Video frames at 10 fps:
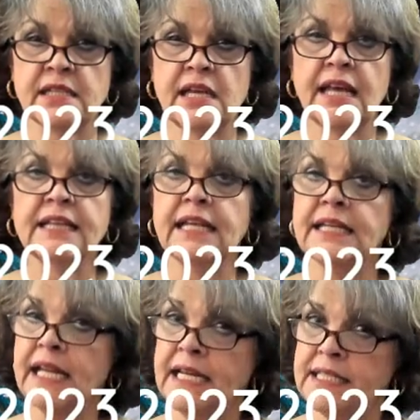The
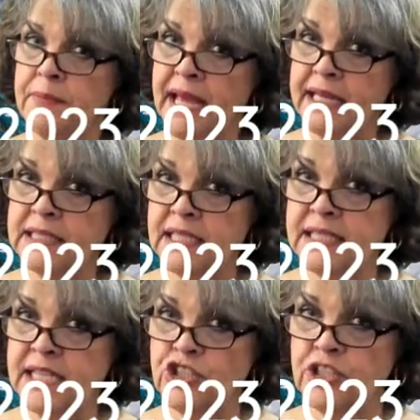need to make a
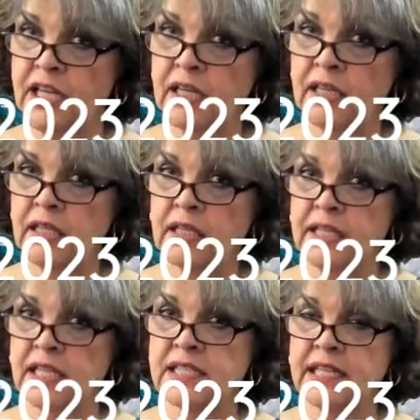decision,
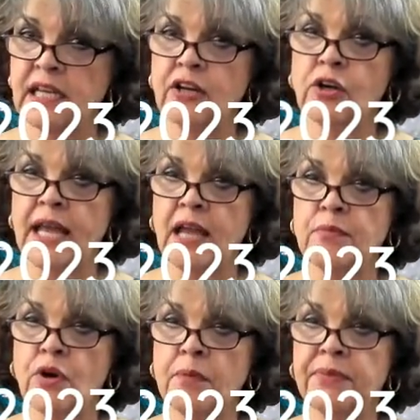consider a
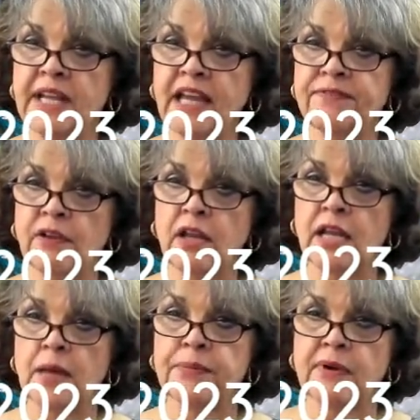more playful
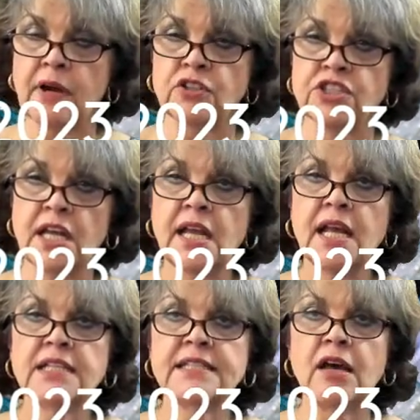approach.
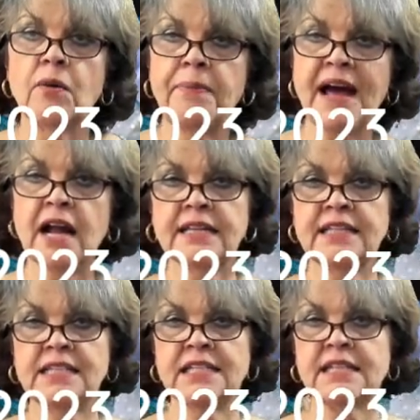So part of the
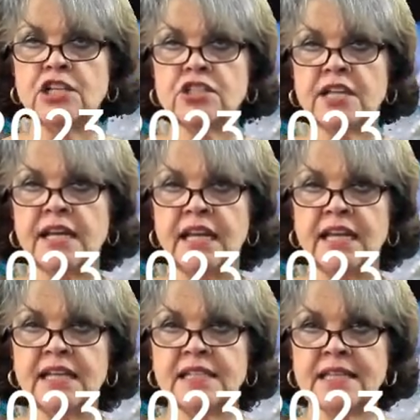decision
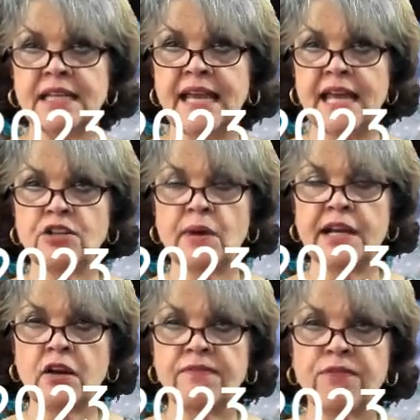is, again, do I
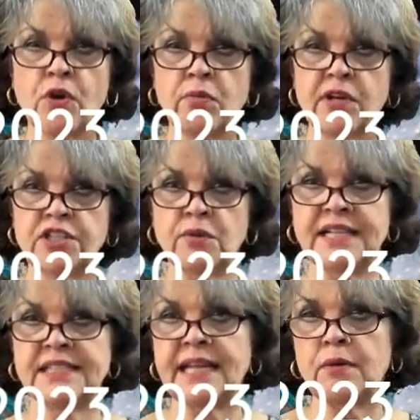go forward? Do I
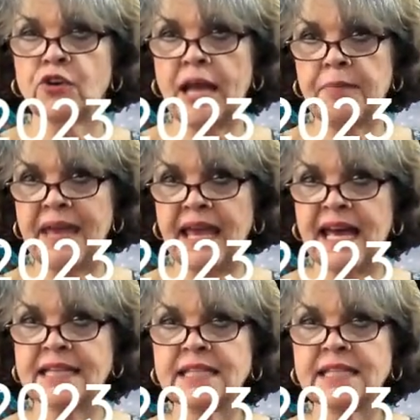stay where I'm at?